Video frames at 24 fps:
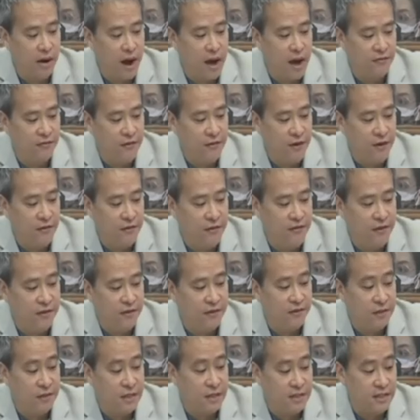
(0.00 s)
roughly
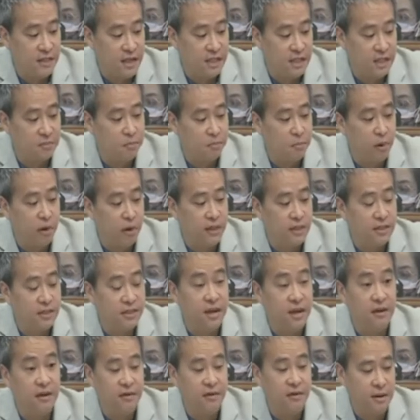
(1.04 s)

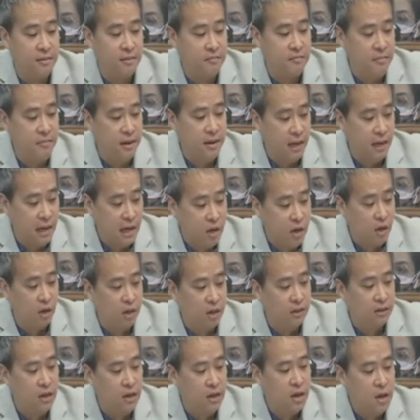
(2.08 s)
56.7
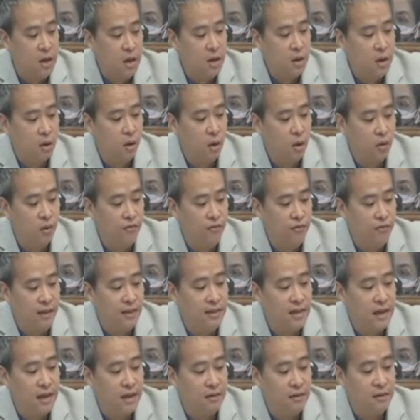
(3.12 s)
million
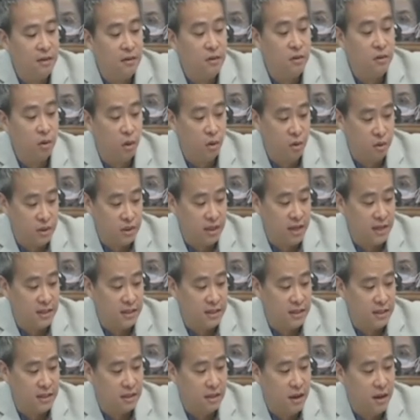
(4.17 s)
COVID-19
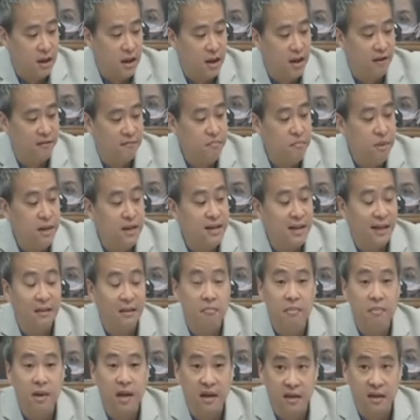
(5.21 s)
doses have been
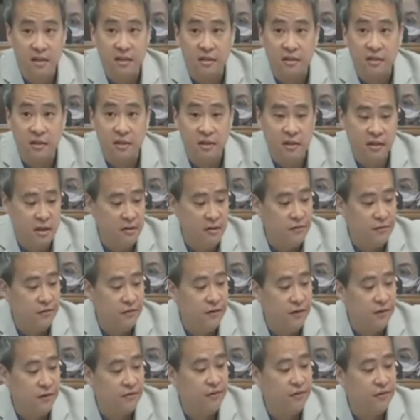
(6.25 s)
administered in
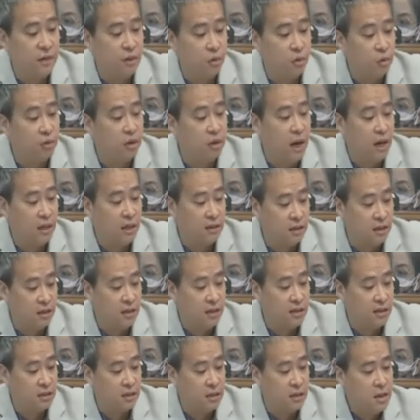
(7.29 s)
52
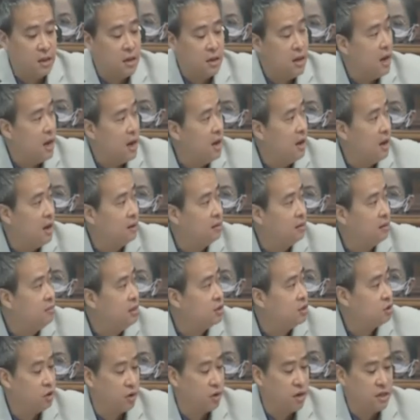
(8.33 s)
countries. The
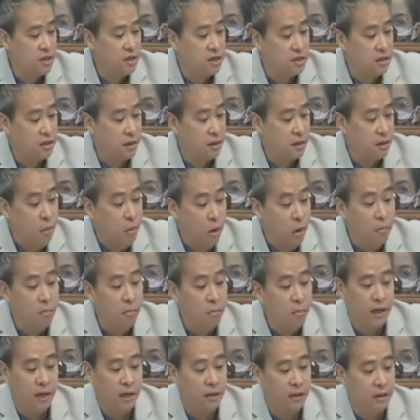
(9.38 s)
source is a
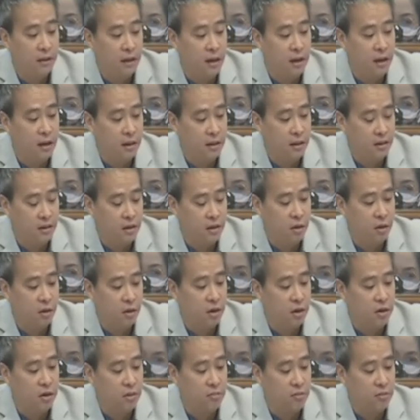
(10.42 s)
Bloomberg, Your
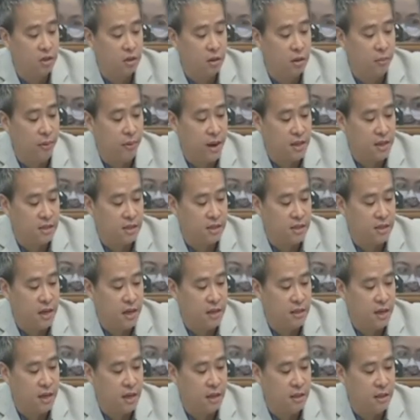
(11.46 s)
Honor, Mr.
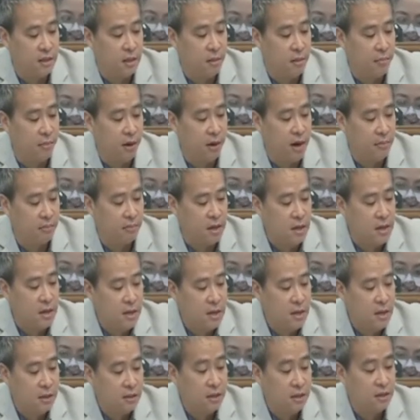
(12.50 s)
President, and perhaps
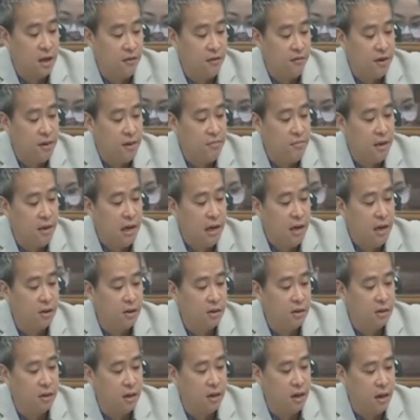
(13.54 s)
The 7
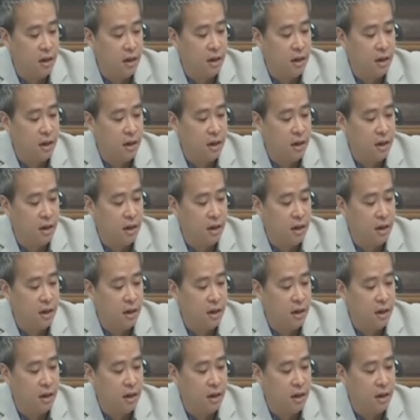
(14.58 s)
million